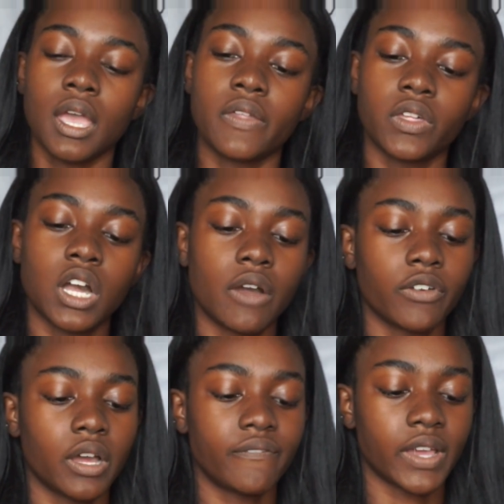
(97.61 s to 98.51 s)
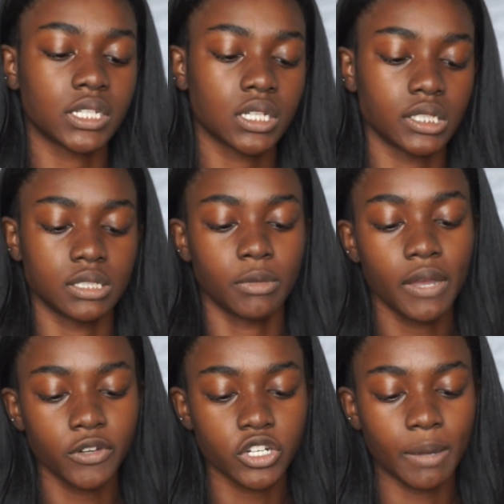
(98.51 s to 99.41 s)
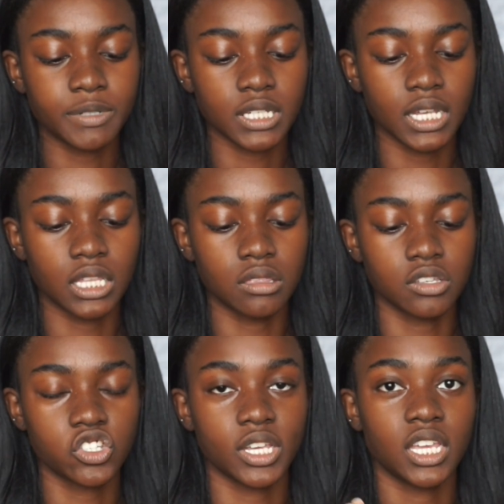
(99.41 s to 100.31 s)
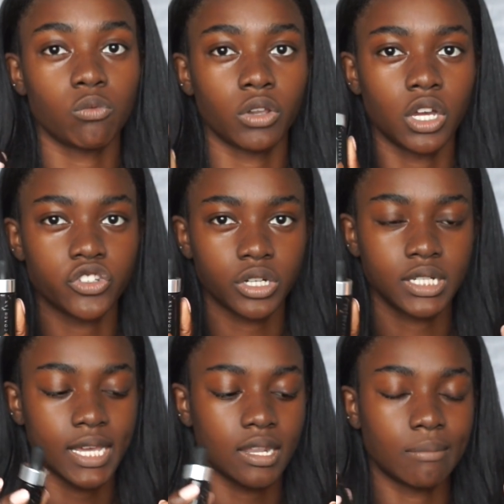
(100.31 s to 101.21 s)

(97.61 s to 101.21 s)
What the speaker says: and the Cover FX Custom Cover Drops in the shade 110.